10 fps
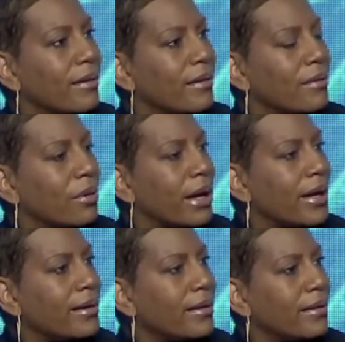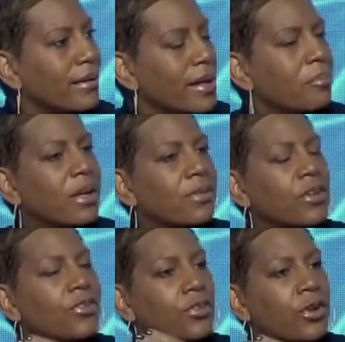right? But
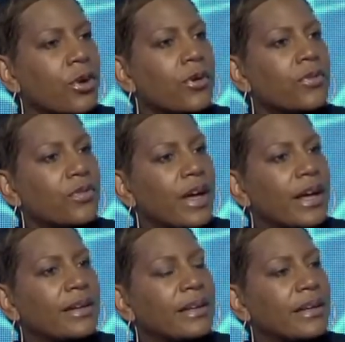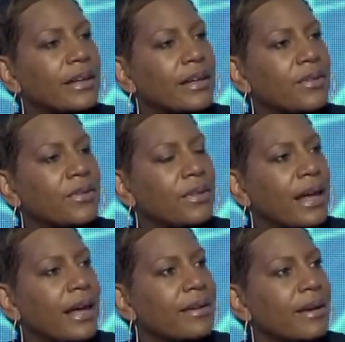this third finding is
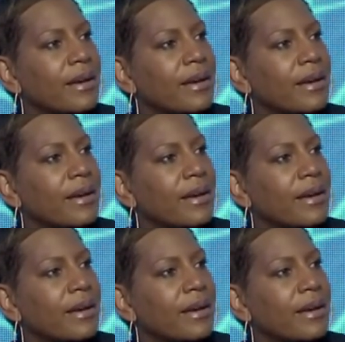that